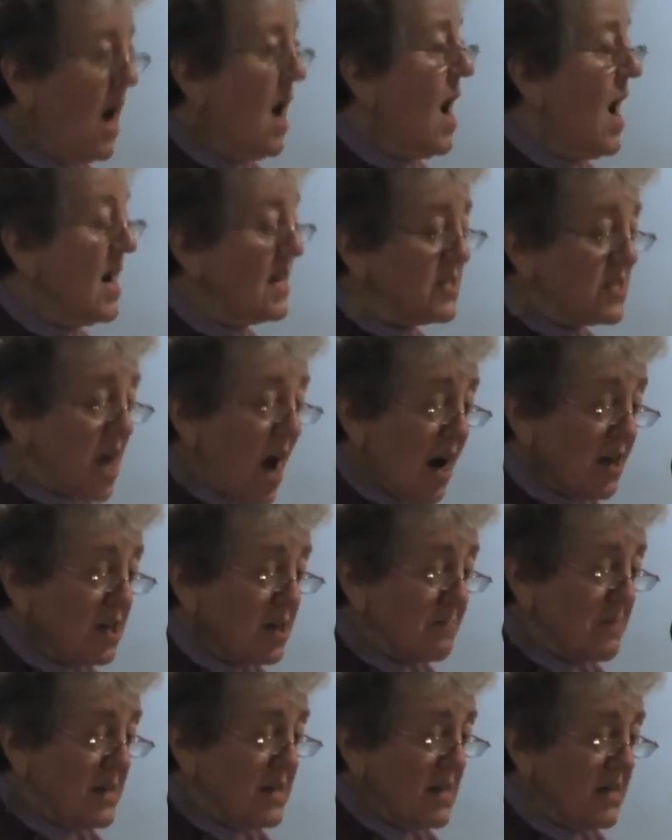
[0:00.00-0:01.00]

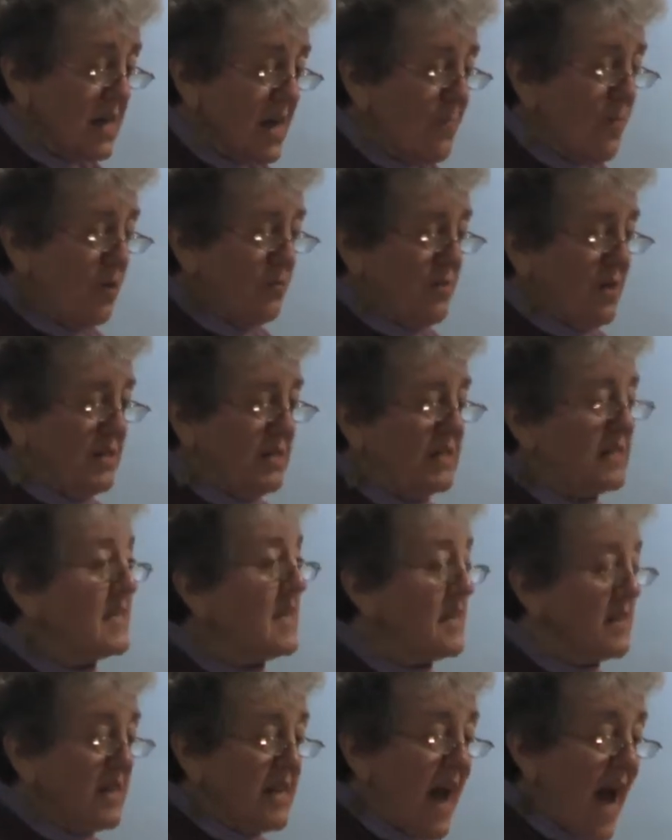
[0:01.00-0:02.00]
Undocumented immigrants
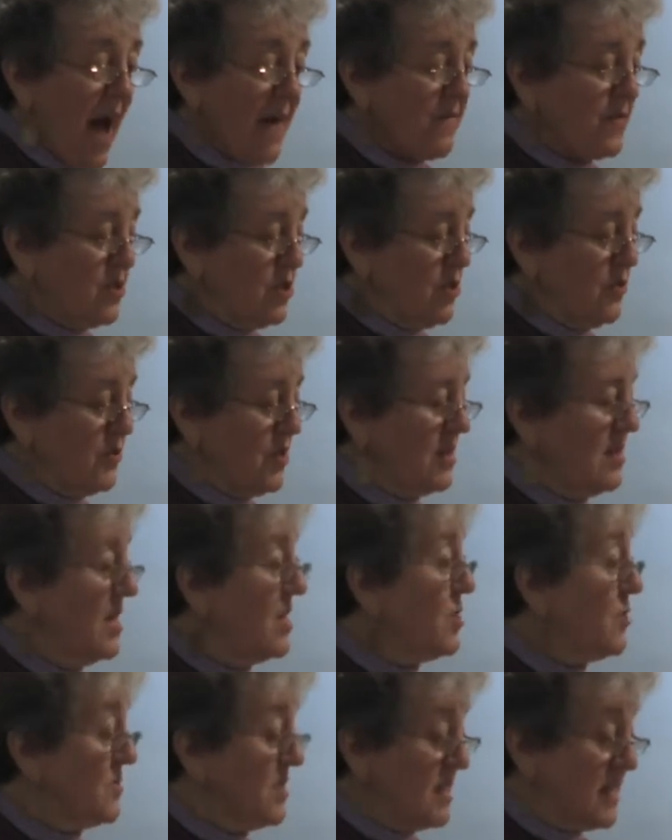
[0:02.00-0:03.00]
need an avenue to
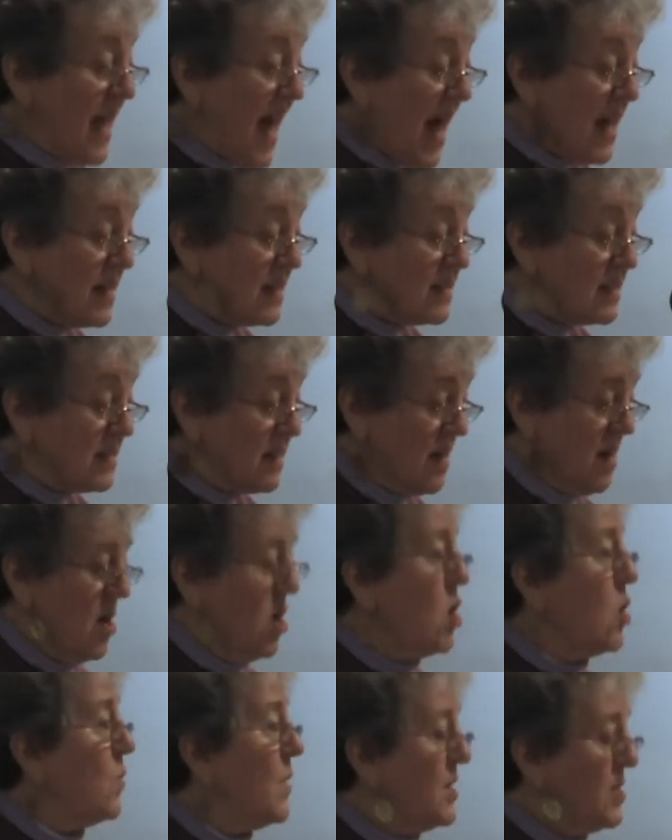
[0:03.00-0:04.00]
legal status.
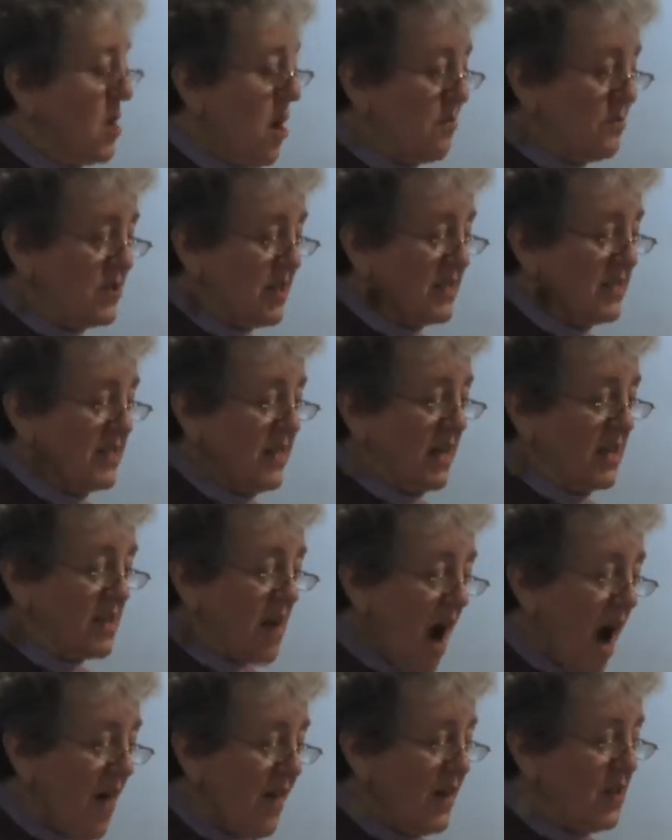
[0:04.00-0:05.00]
We don't just
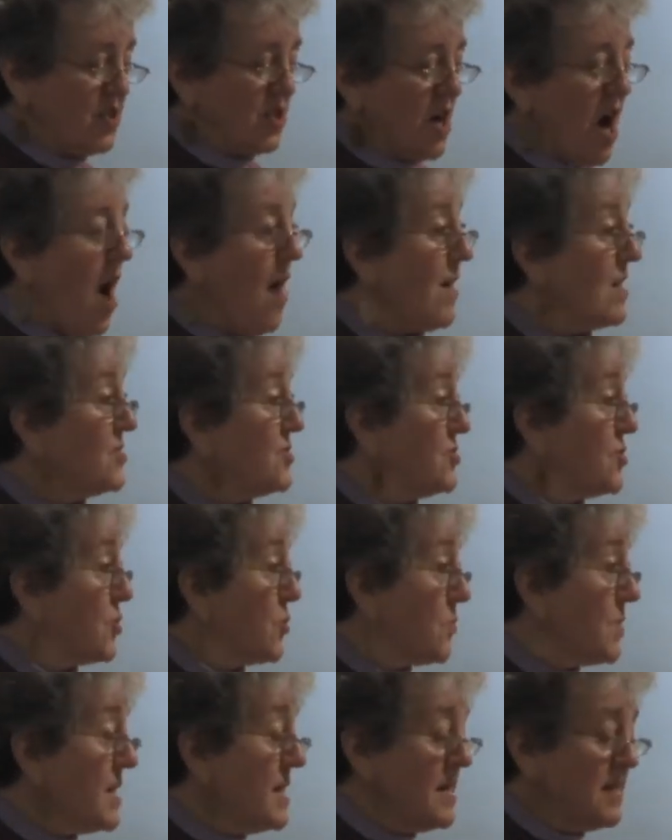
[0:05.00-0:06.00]
acknowledge college
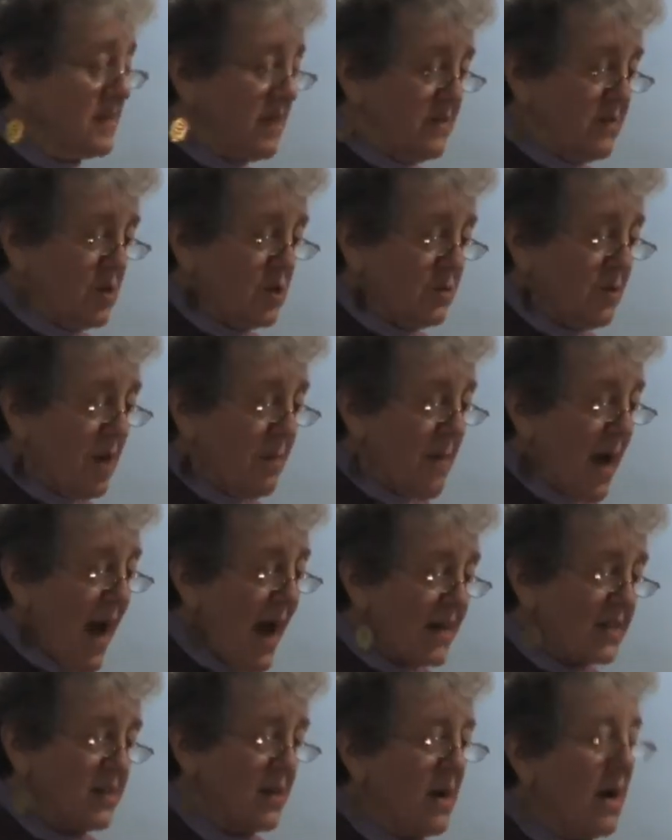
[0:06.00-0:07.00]
degrees in the DREAM
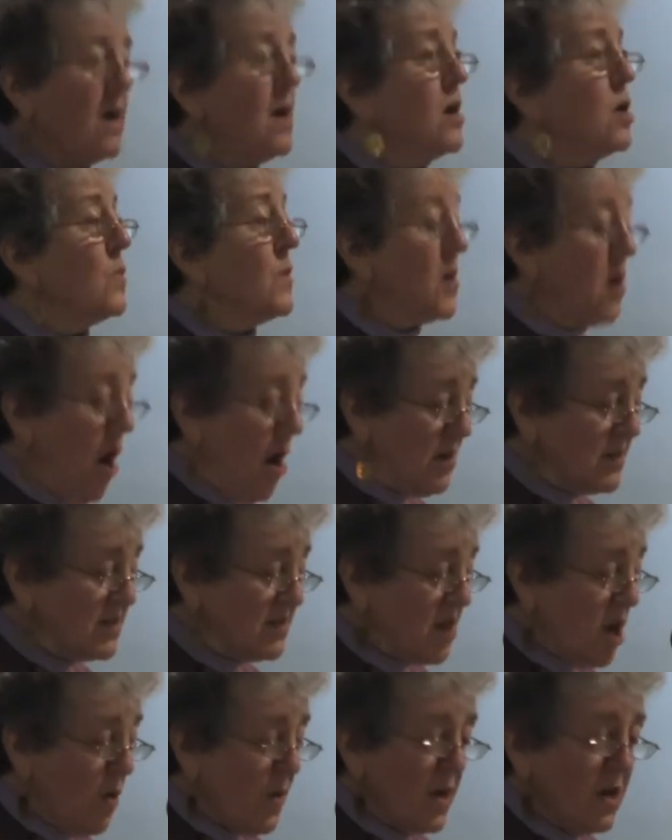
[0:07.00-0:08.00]
Act, we
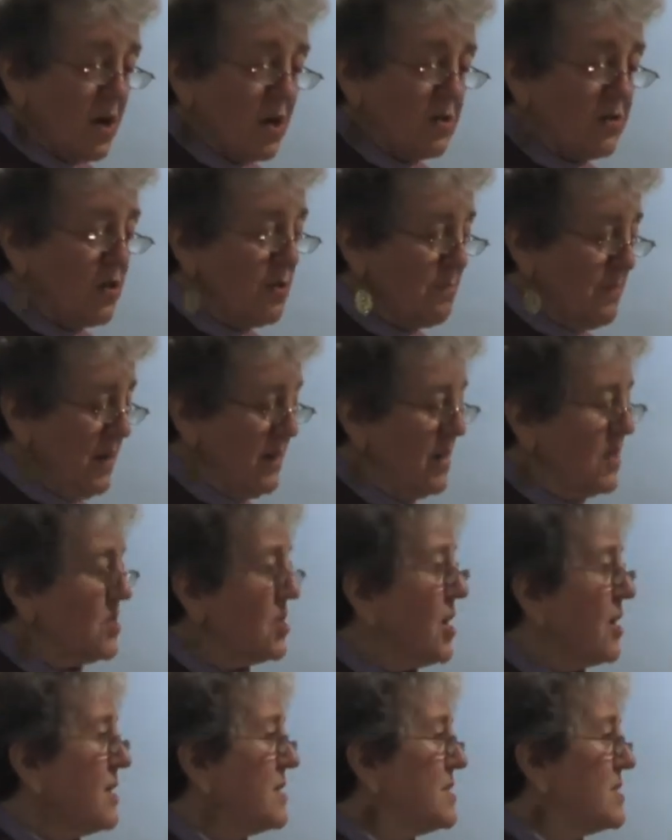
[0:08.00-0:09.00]
also include
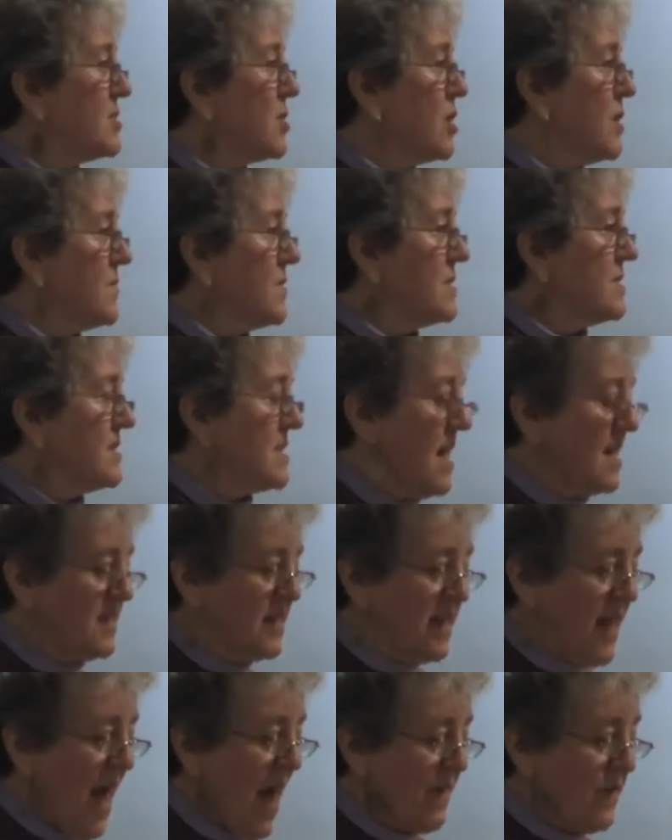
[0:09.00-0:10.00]
military service as
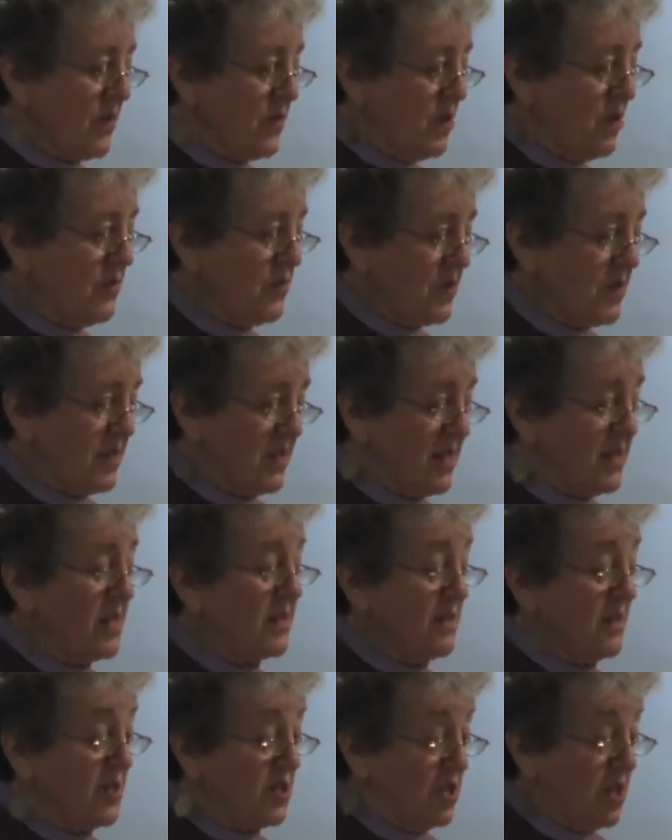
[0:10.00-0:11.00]
an avenue to
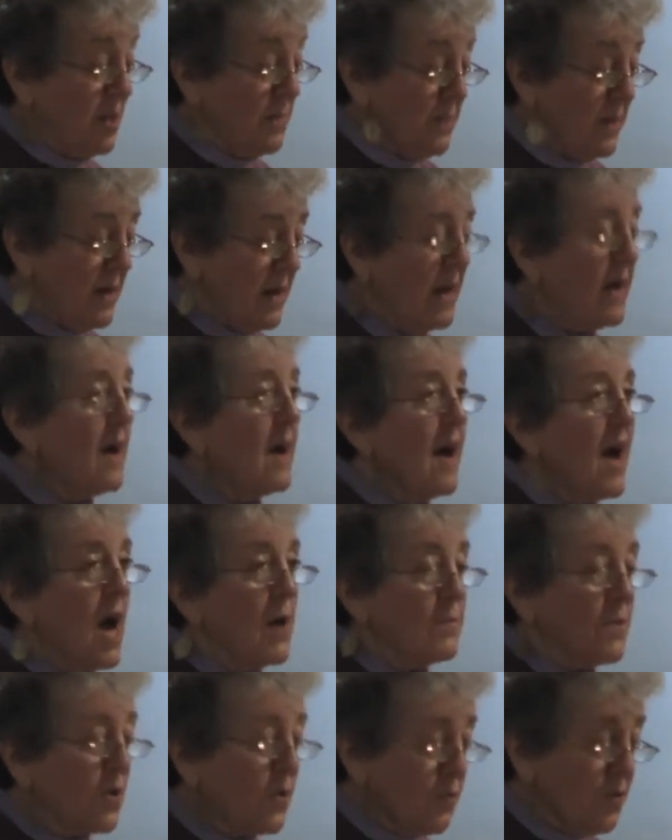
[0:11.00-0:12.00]
citizenship, and
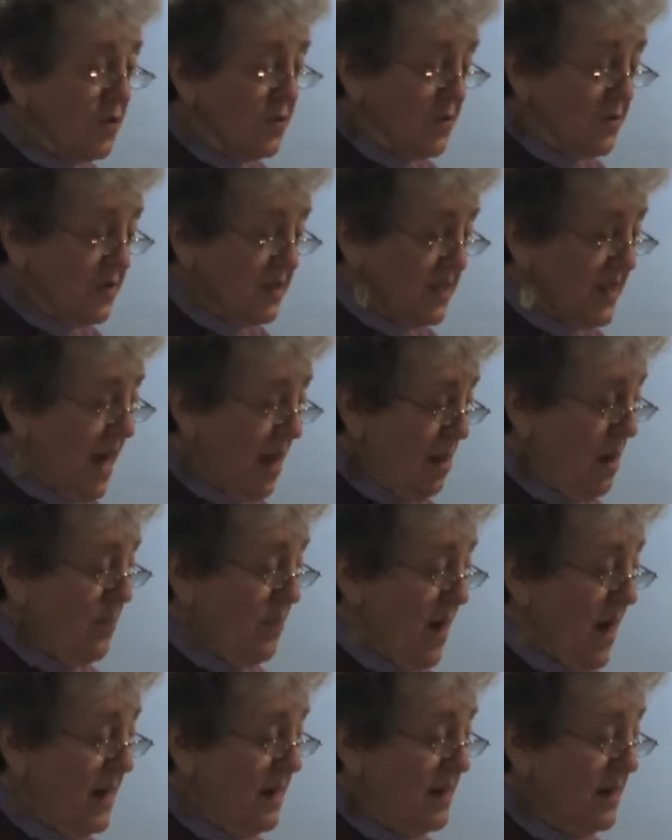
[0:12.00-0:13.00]
recruiters
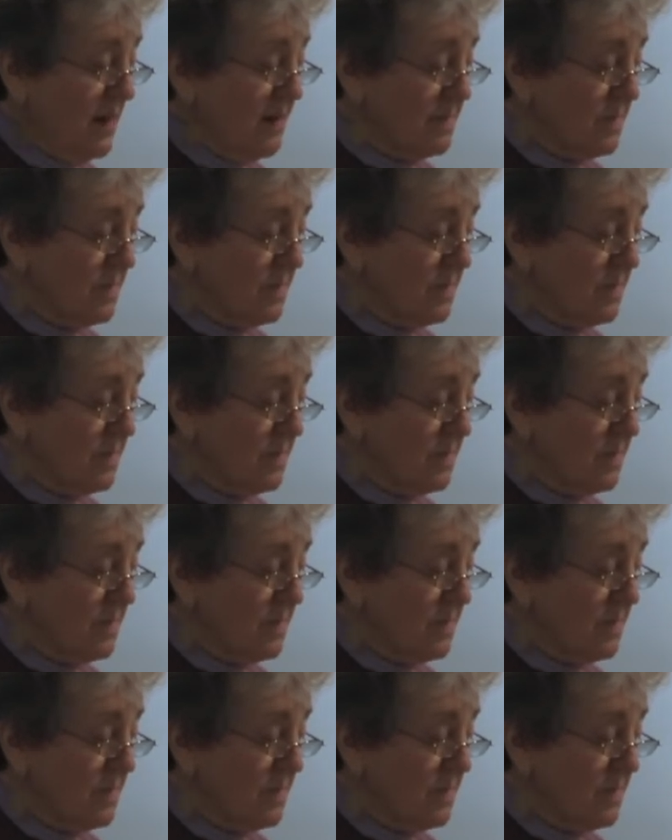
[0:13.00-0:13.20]
celebrate.